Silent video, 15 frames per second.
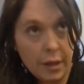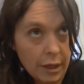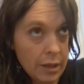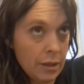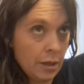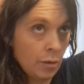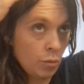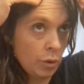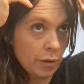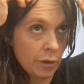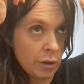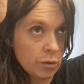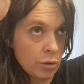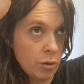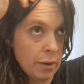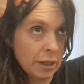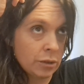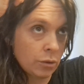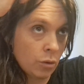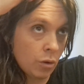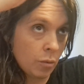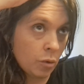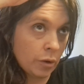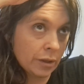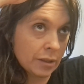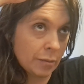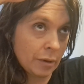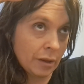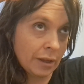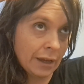And then things will go back to normal.
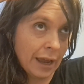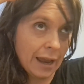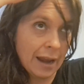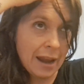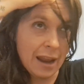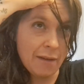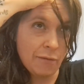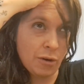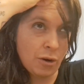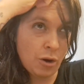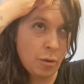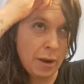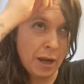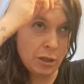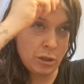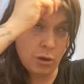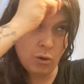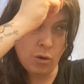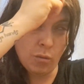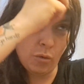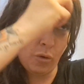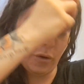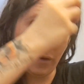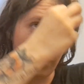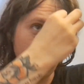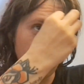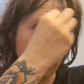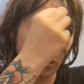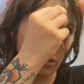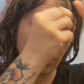Except they like never go back to normal. And
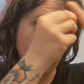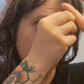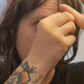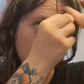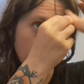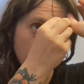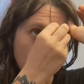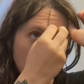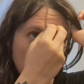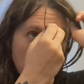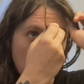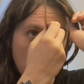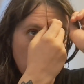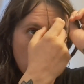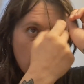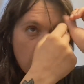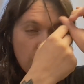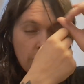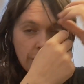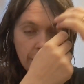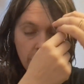there's just like another war.